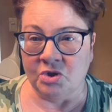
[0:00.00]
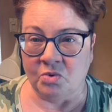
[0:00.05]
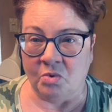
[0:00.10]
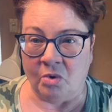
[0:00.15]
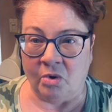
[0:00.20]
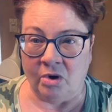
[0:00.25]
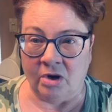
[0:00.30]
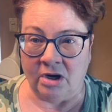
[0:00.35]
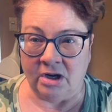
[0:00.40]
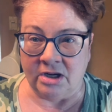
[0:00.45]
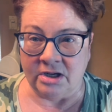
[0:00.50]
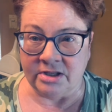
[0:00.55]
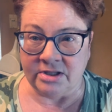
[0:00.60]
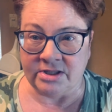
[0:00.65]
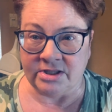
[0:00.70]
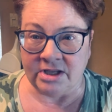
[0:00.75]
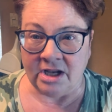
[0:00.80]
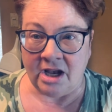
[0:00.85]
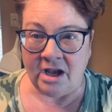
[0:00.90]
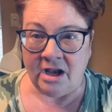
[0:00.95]

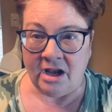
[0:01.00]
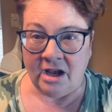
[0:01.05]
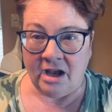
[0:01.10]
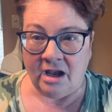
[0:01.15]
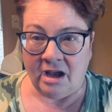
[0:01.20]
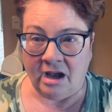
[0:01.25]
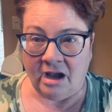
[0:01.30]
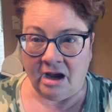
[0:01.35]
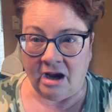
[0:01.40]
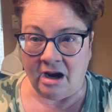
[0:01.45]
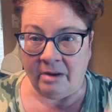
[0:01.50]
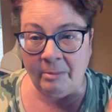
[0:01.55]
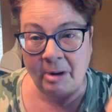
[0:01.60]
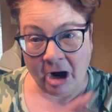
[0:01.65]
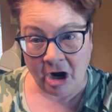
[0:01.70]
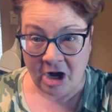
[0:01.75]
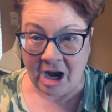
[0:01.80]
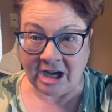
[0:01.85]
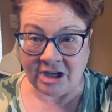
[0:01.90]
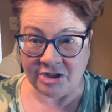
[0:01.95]
towards
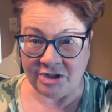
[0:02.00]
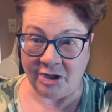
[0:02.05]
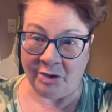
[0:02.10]
our next